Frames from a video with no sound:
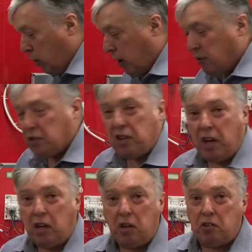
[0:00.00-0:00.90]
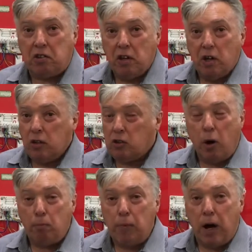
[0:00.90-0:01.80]
I can say is
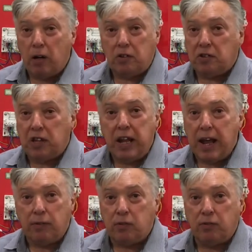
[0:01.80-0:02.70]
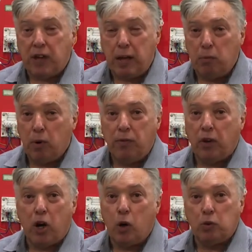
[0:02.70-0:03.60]
top marks, 10 out of 10 with
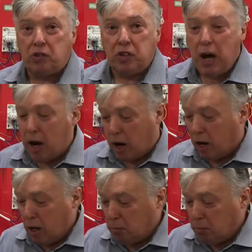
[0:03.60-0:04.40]
a gold star,